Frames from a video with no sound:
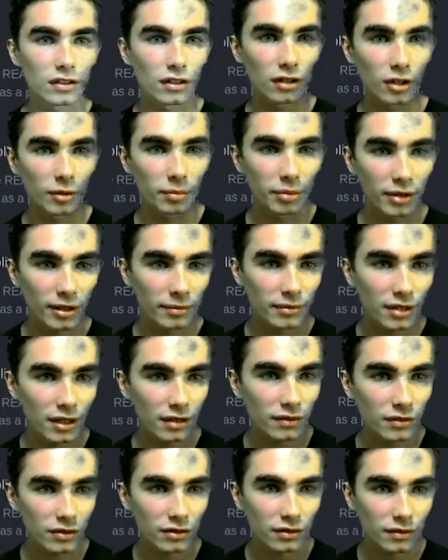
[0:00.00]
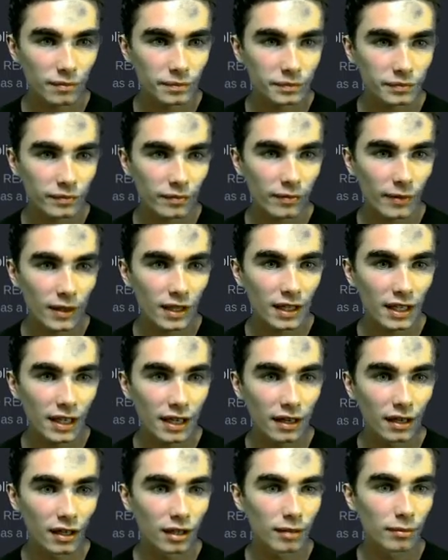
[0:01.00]
Plebdevs
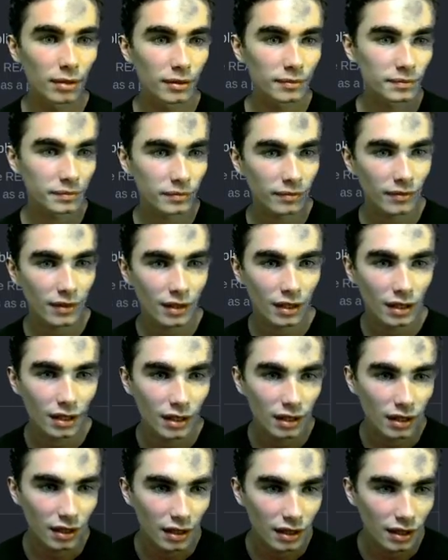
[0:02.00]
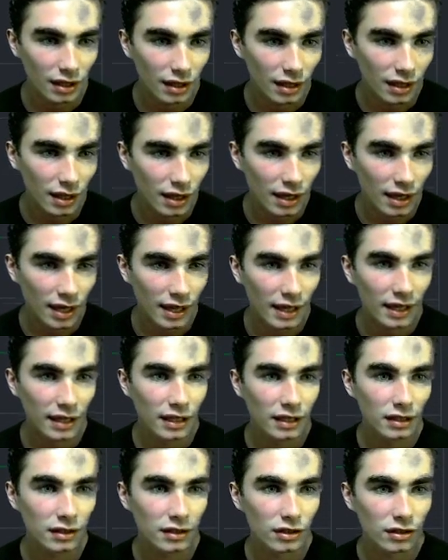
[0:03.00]
GitHub,
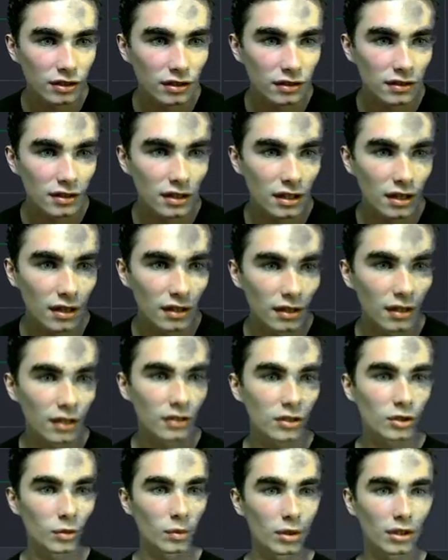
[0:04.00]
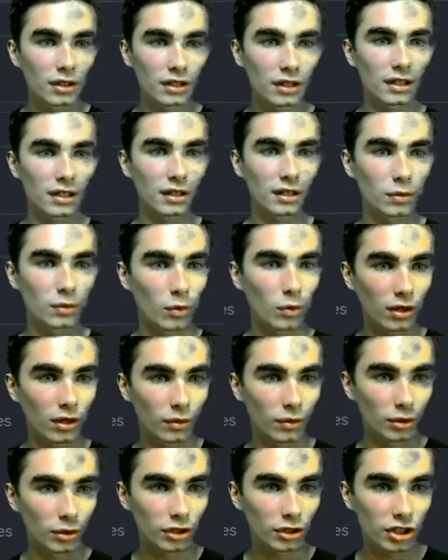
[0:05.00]
and you can see the Nostr Wallet Connect Wallet
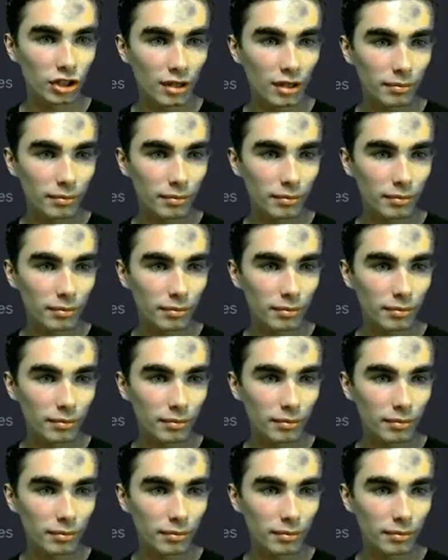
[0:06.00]
Workshop.